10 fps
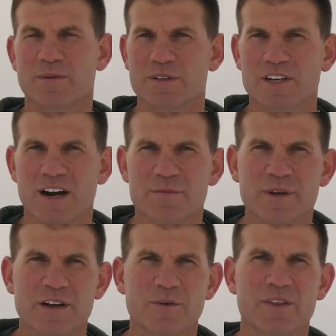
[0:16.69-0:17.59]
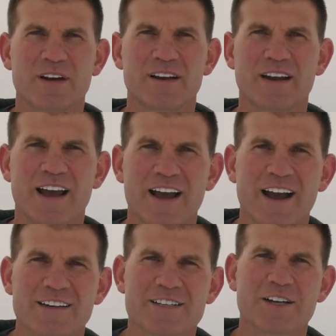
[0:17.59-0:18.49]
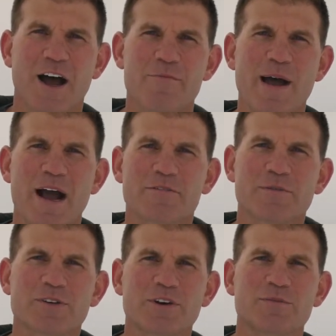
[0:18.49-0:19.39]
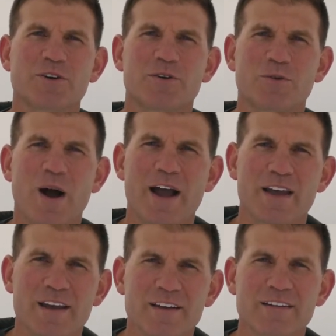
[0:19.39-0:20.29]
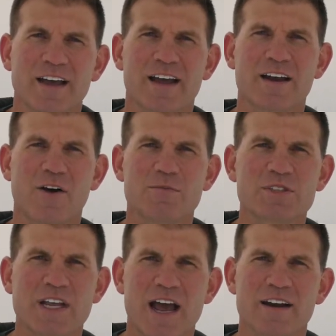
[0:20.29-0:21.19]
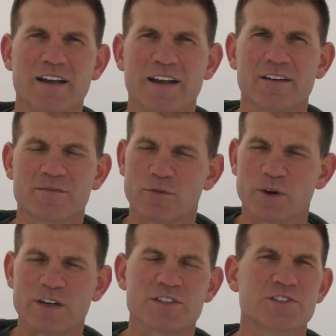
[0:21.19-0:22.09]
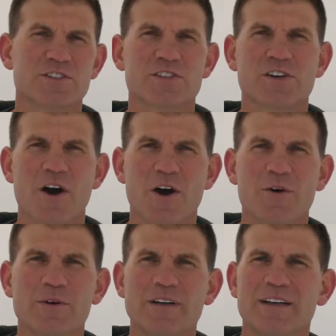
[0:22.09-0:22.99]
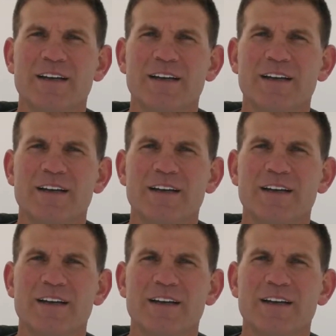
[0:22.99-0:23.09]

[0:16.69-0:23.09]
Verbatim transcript: I'm excited to be here with you today. I just got back from a trip to Hawaii and now I'm standing in four inches of snow.